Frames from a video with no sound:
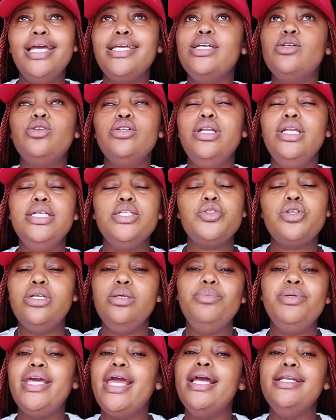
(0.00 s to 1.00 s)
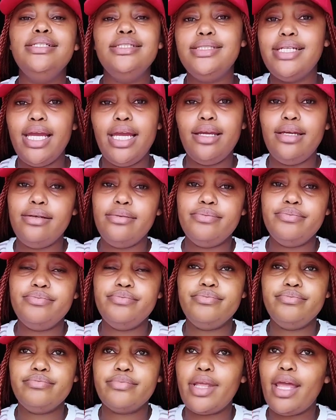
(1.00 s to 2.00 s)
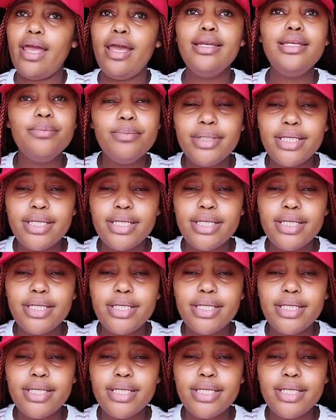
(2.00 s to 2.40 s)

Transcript: Like, it could literally be any day, any